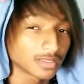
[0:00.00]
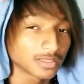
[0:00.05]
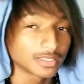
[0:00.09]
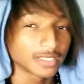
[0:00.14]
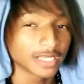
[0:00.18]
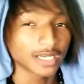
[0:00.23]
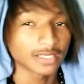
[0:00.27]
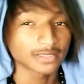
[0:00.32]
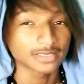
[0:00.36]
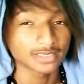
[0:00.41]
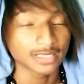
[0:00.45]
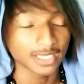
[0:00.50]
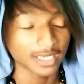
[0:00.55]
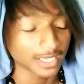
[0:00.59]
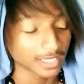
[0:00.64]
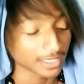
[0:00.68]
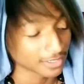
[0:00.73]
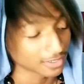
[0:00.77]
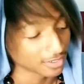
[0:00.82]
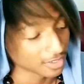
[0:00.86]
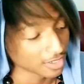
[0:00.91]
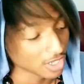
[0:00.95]
Now
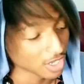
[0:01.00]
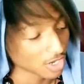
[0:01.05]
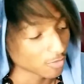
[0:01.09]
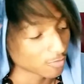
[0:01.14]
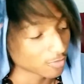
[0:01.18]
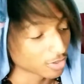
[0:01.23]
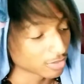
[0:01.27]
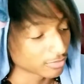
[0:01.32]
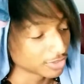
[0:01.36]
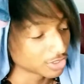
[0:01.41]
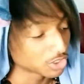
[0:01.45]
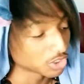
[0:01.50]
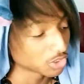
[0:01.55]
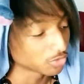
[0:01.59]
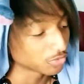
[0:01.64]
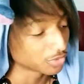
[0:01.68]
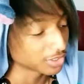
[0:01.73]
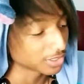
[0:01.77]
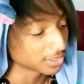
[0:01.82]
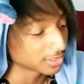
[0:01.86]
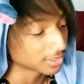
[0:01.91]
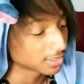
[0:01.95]
today, we're gonna be
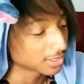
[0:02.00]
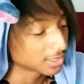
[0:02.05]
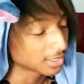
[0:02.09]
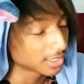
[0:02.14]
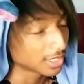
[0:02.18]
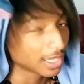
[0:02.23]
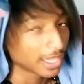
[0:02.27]
doing